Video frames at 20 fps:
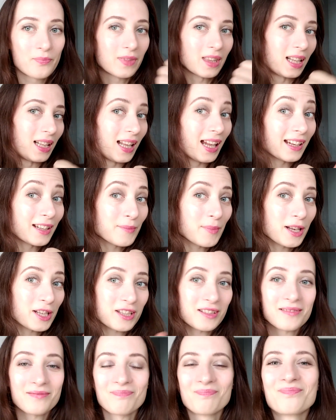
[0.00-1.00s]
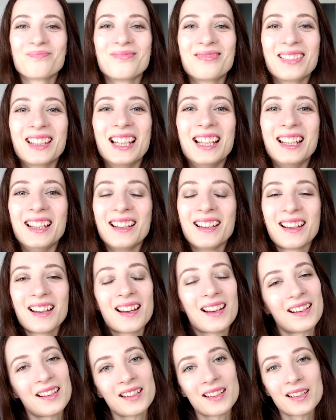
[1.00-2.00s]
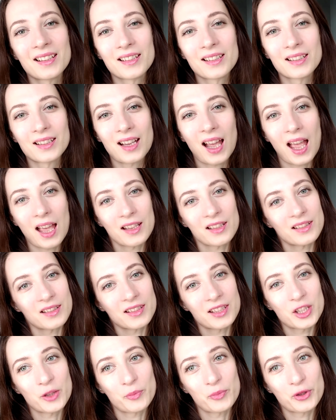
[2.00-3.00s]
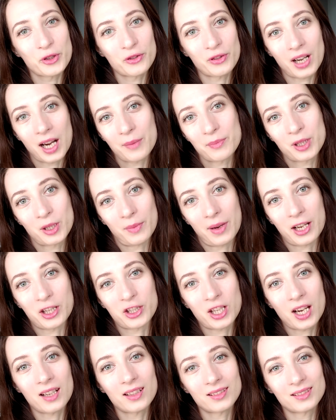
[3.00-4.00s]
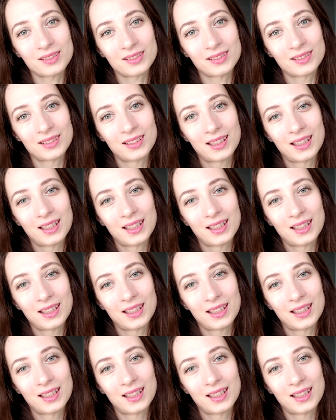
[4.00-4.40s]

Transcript: the like button and subscribe to my channel,